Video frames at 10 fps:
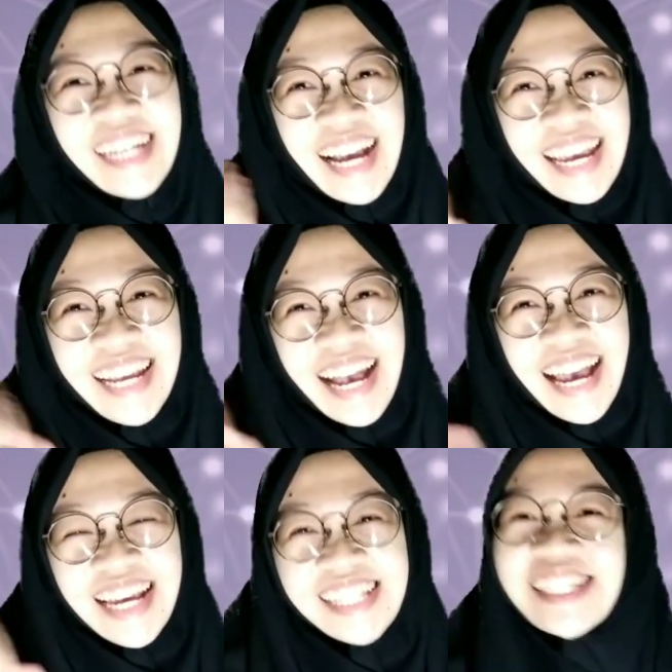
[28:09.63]
Hi
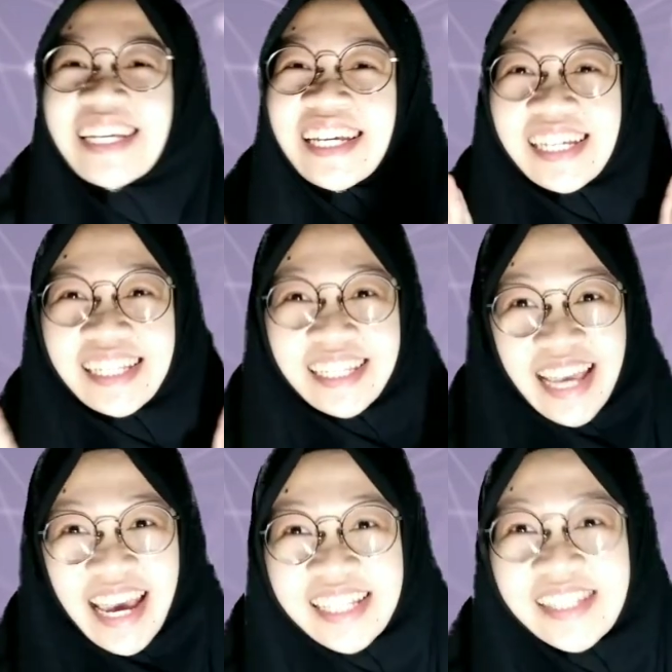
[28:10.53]
guys,
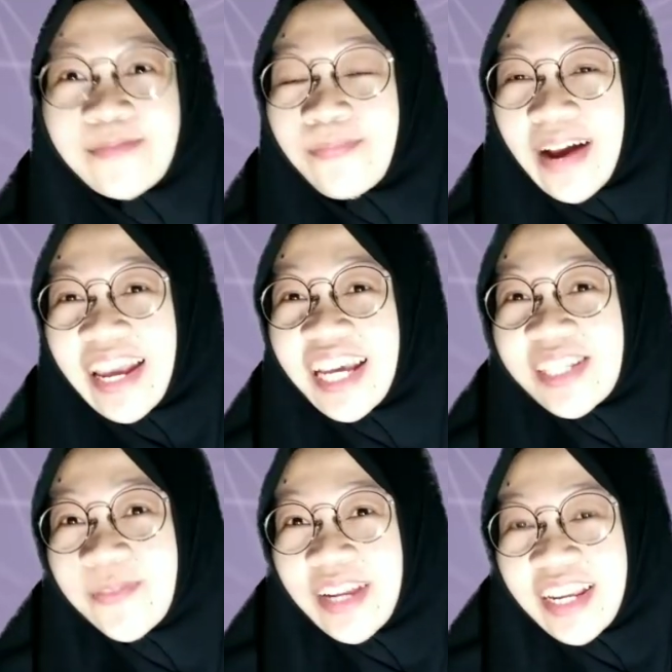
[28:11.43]
that's my
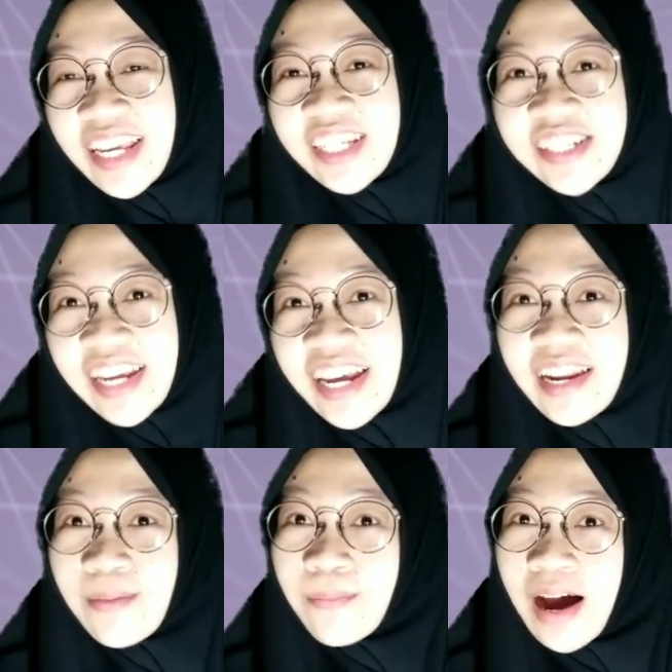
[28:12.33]
explanation
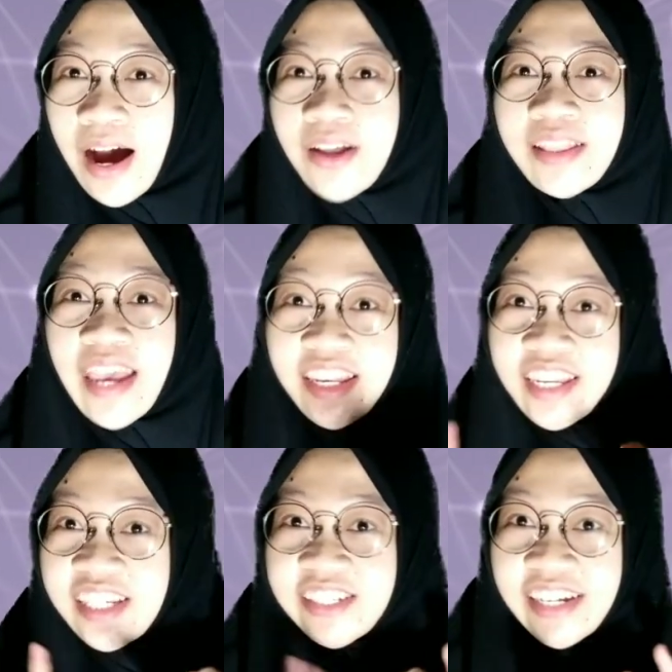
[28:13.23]
about
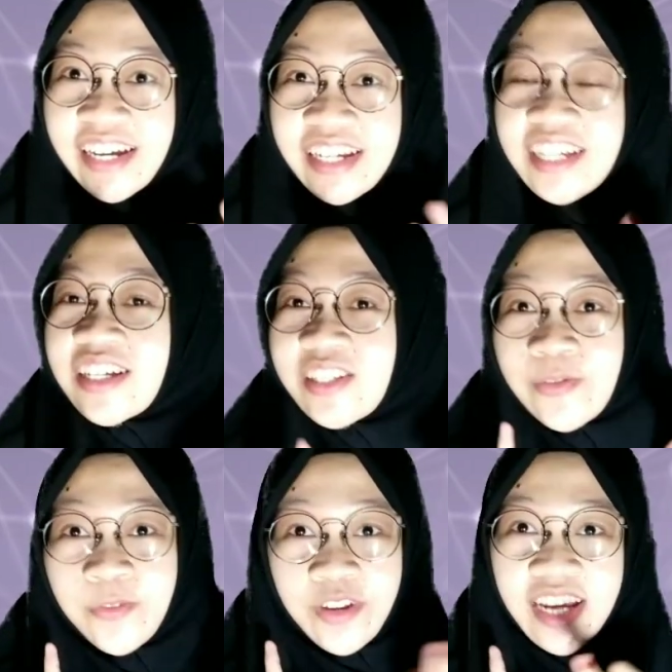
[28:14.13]
addition,
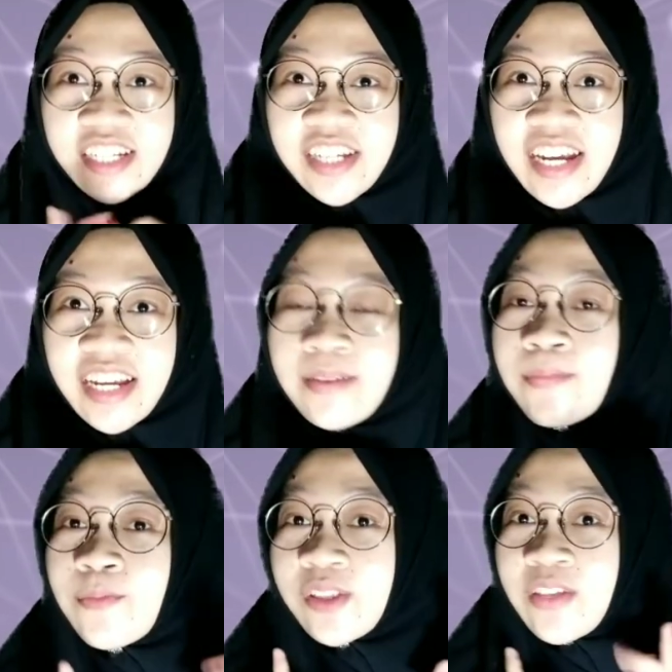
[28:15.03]
subtraction,
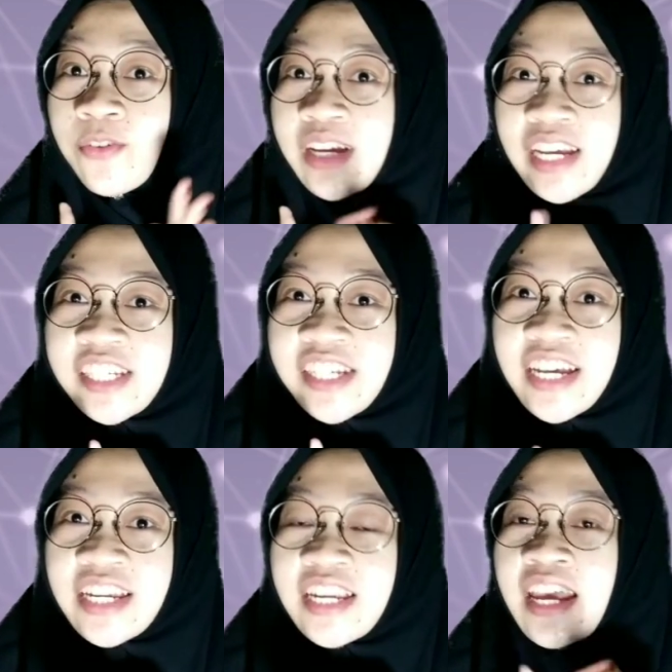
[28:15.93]

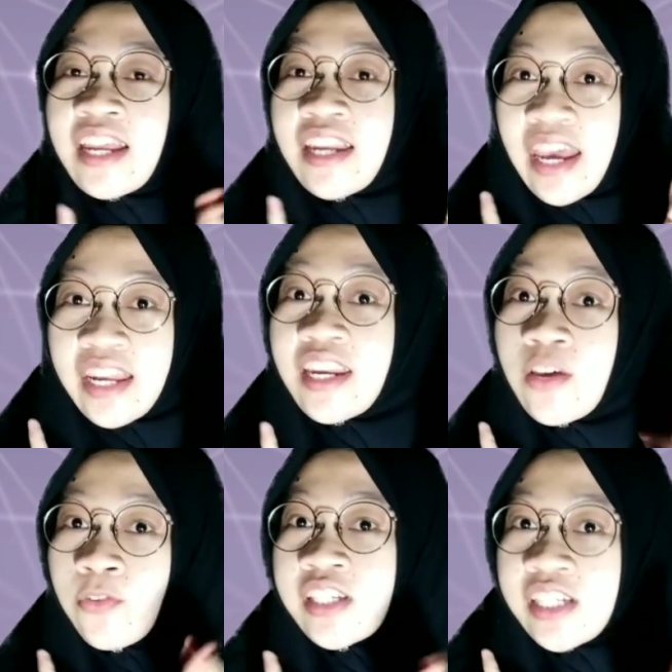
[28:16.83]
multiplication, and
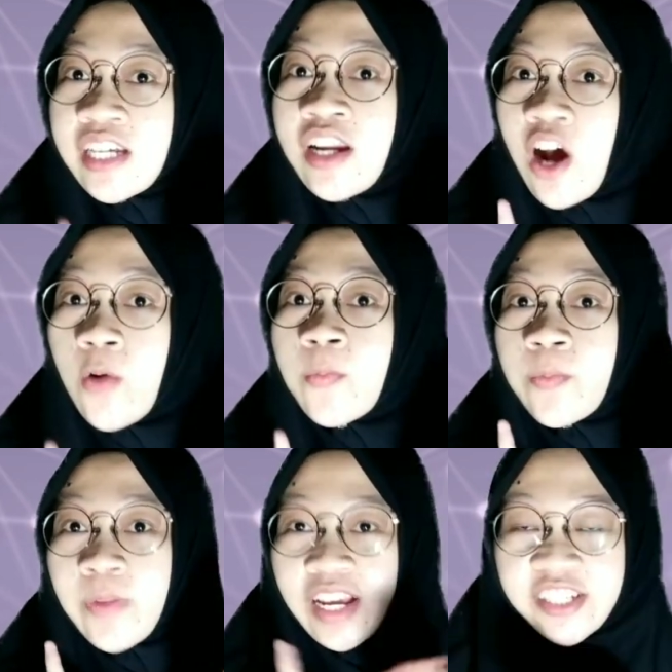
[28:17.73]
division of
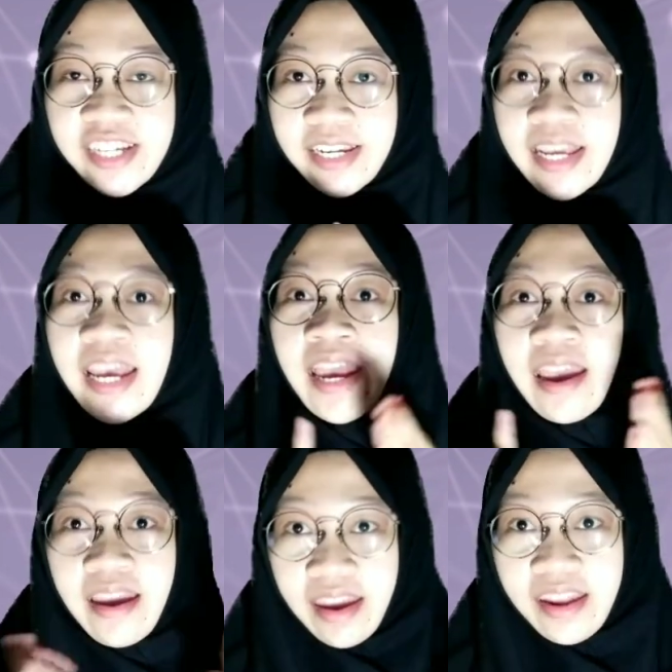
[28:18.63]
fraction,
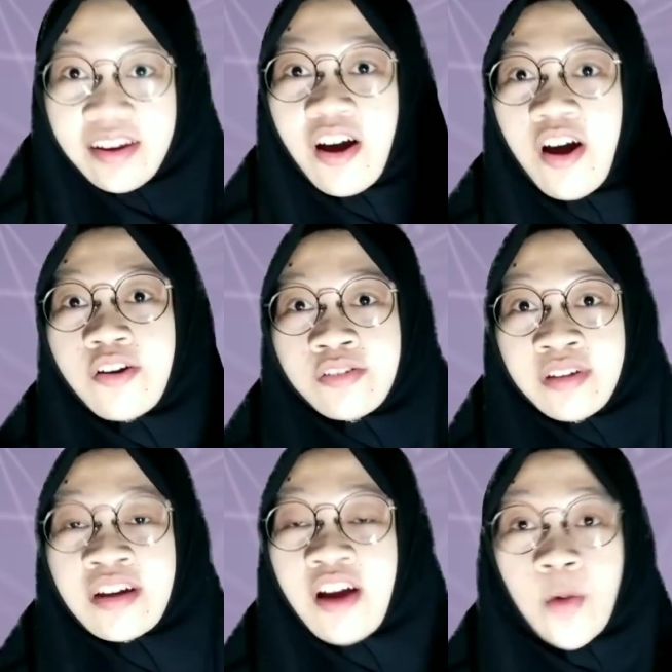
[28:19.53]
and
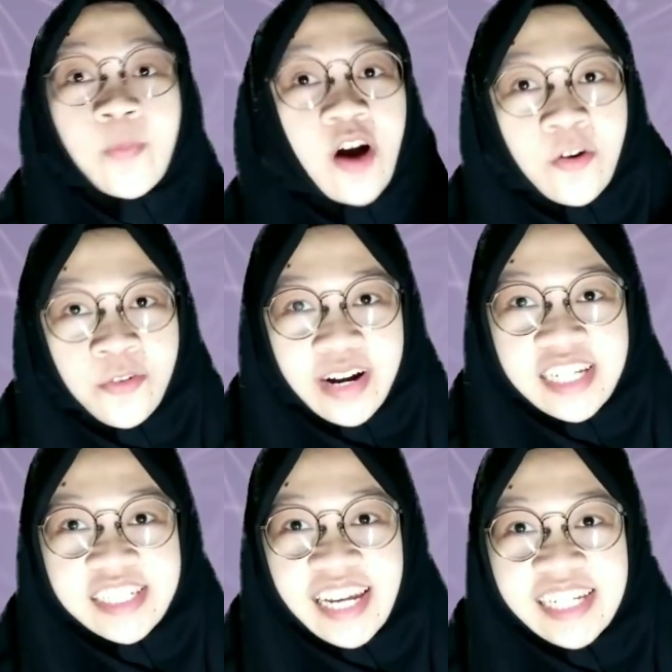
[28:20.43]
order of
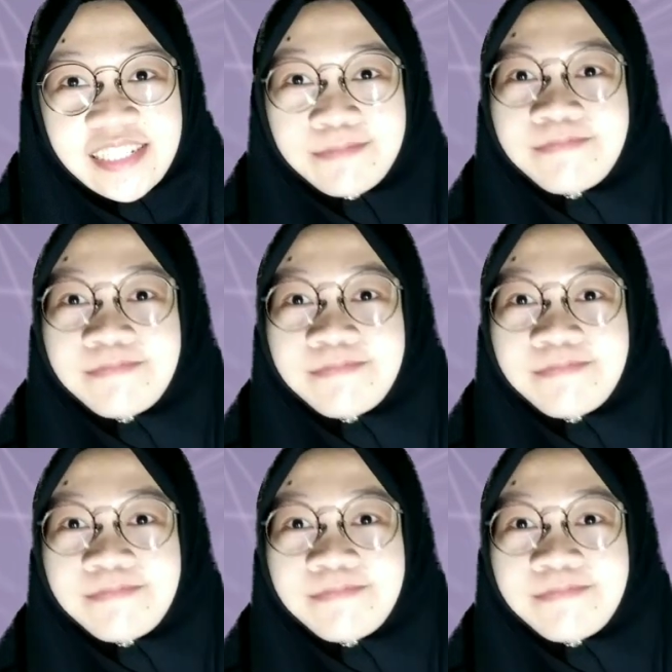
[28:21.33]
operation.